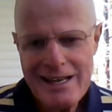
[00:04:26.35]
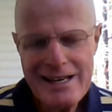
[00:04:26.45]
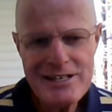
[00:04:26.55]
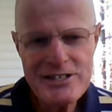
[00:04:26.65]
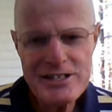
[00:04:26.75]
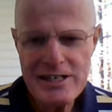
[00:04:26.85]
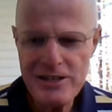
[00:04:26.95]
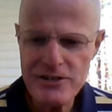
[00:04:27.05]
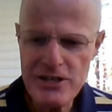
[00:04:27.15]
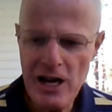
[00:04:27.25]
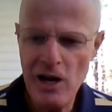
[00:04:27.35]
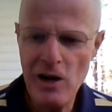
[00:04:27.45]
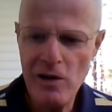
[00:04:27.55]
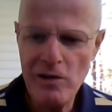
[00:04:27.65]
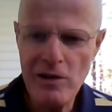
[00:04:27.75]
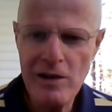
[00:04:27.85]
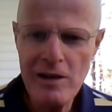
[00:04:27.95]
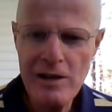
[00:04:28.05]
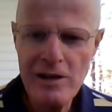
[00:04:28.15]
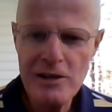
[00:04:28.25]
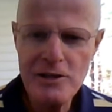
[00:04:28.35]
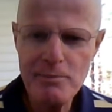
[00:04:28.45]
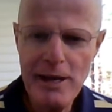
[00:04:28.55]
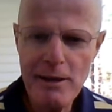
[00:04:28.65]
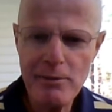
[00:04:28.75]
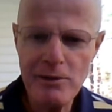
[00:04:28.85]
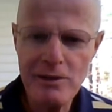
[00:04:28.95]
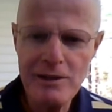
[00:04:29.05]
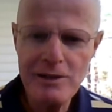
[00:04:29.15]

he sells all to be able